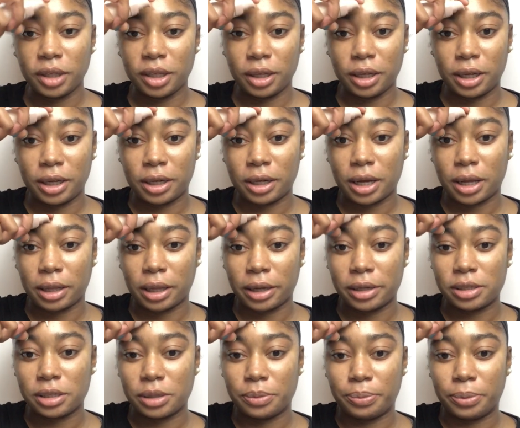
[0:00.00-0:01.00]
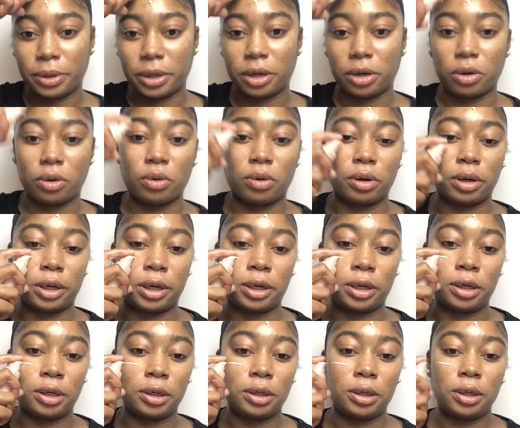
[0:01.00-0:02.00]
And I like to put it on
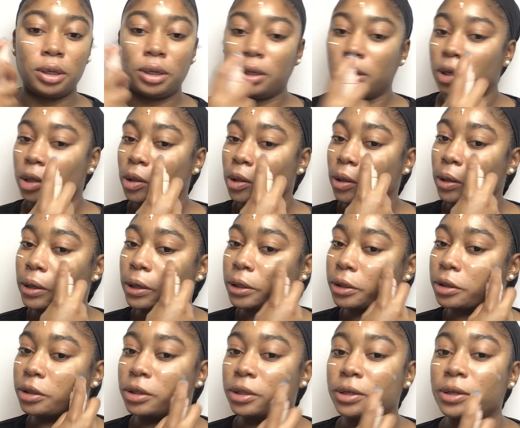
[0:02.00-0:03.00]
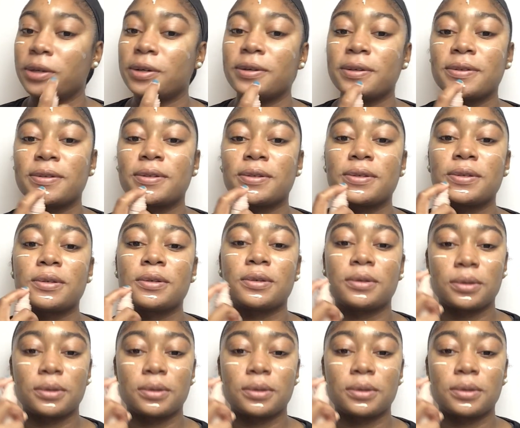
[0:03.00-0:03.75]
like this.